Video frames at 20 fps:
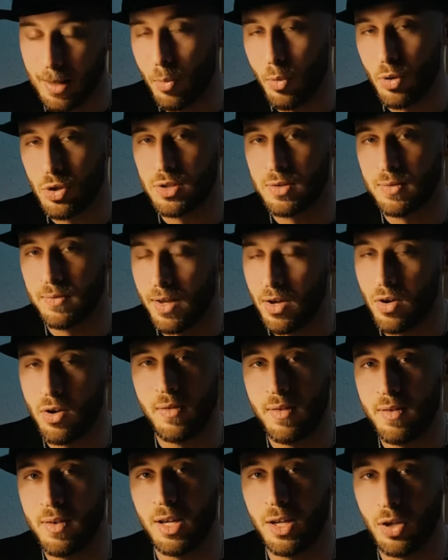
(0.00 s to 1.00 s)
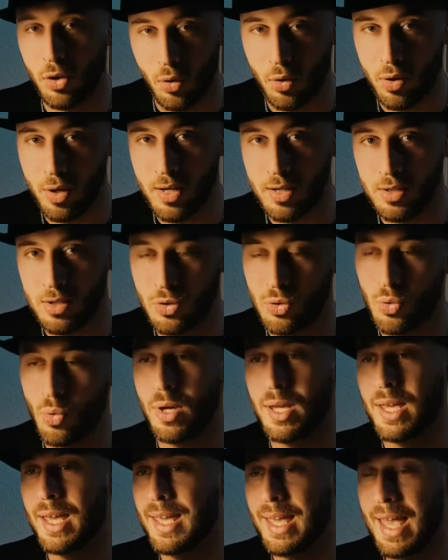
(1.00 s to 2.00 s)
was very, very curious, so
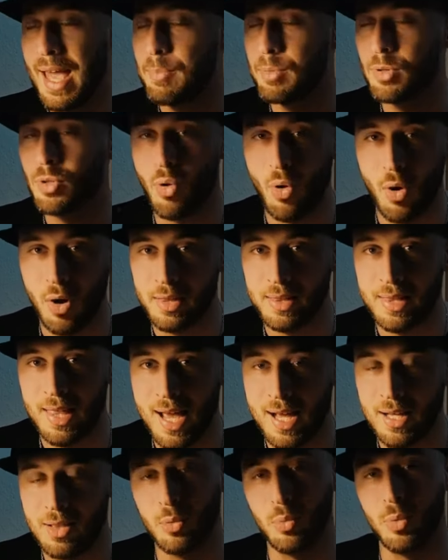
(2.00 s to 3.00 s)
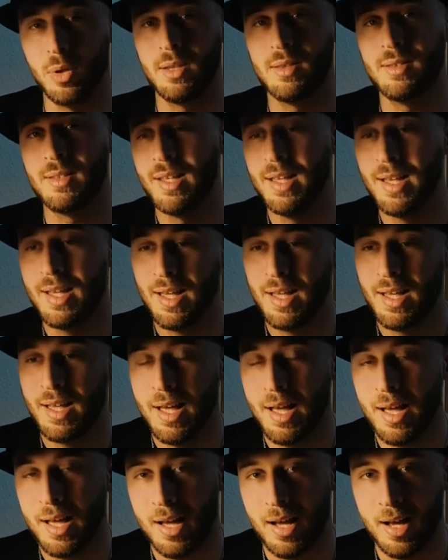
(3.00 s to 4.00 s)
he kept contact with
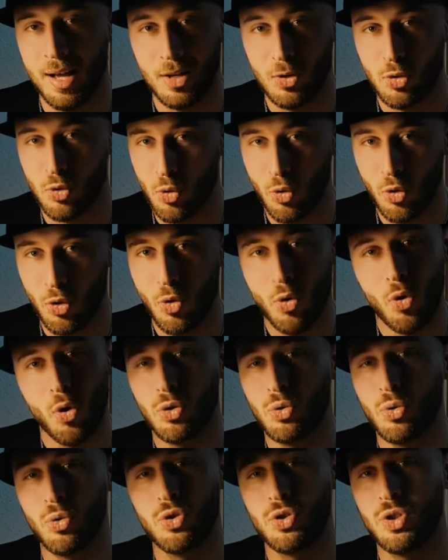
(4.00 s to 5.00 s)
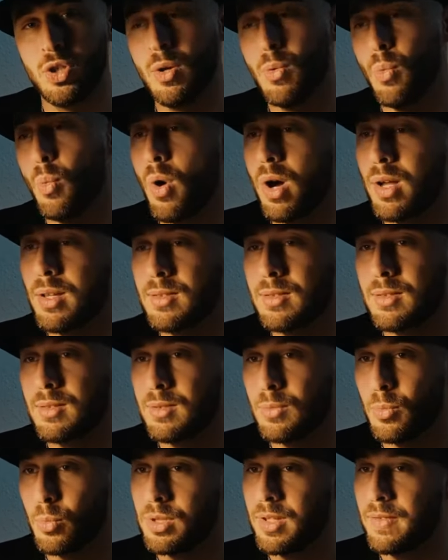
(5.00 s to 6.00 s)
Curko to see
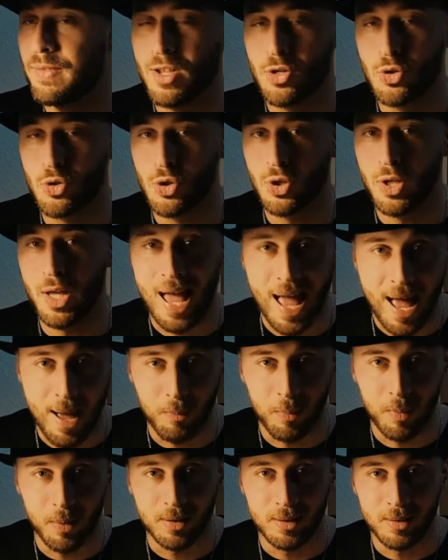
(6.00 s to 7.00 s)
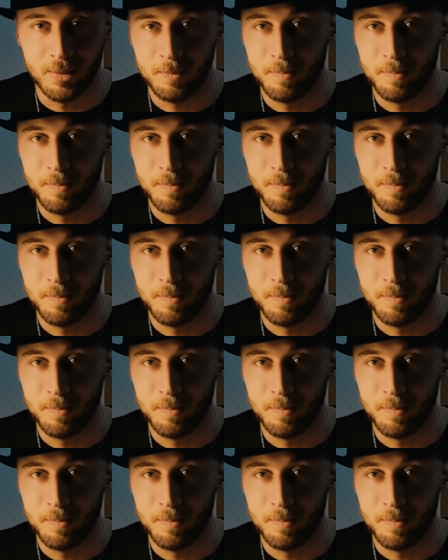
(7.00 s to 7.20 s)
what would eventually happen.